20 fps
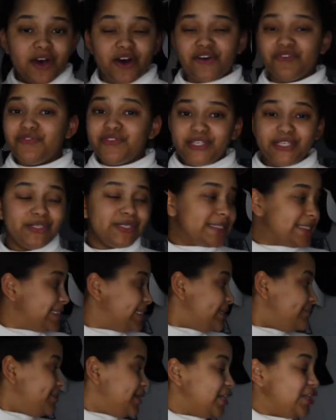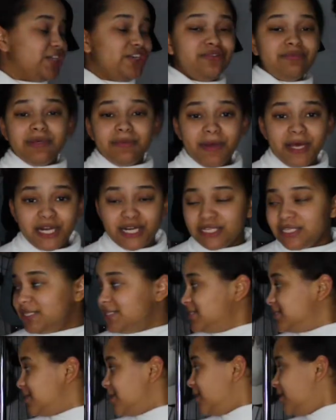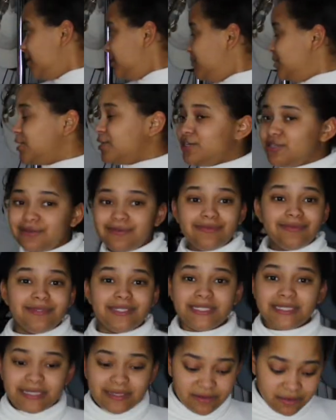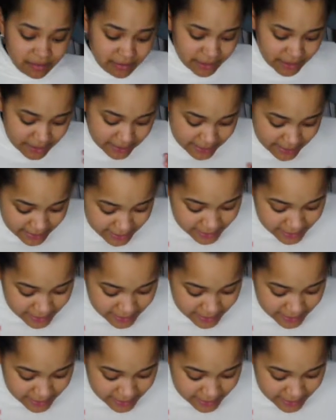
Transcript: Hopefully you can see me a little bit better this time, you know, just a little bit.